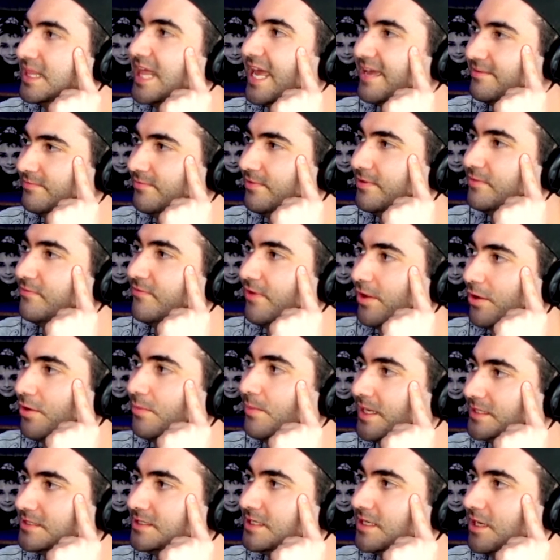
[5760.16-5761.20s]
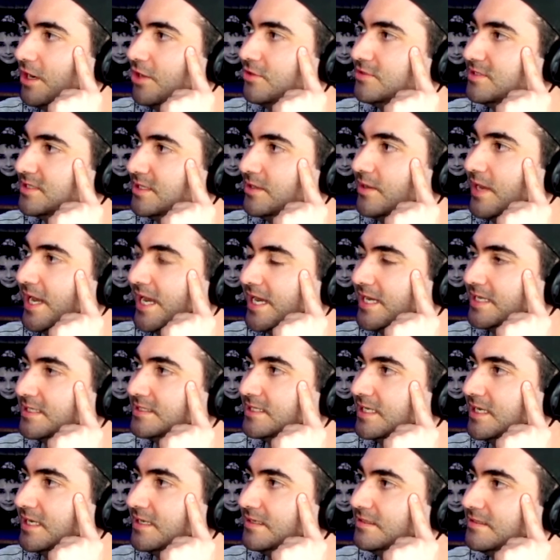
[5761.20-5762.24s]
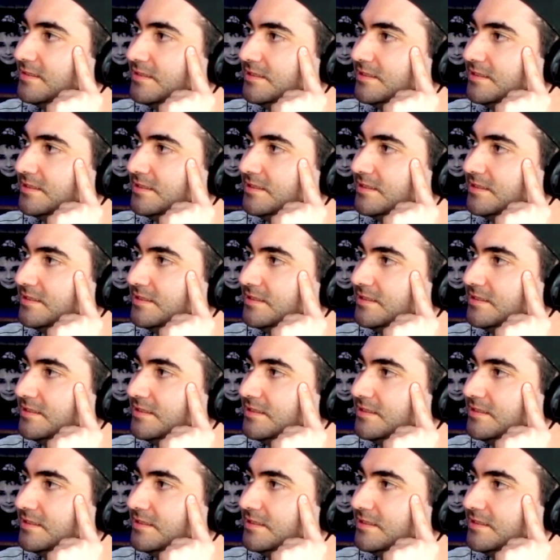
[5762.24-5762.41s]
Very much closer to ours, yeah.